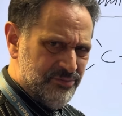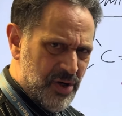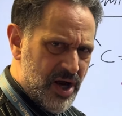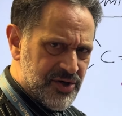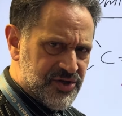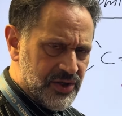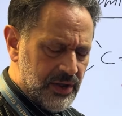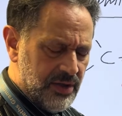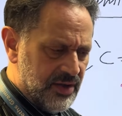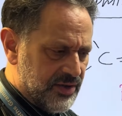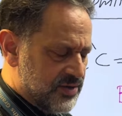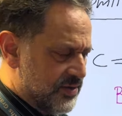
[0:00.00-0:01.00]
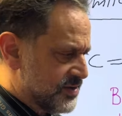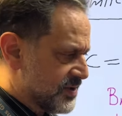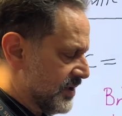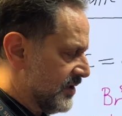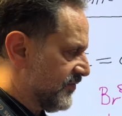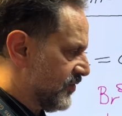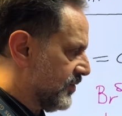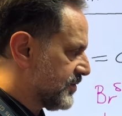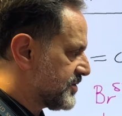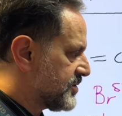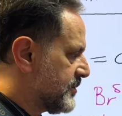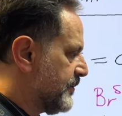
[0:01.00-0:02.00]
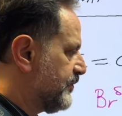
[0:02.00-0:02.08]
Partially, not totally, of course.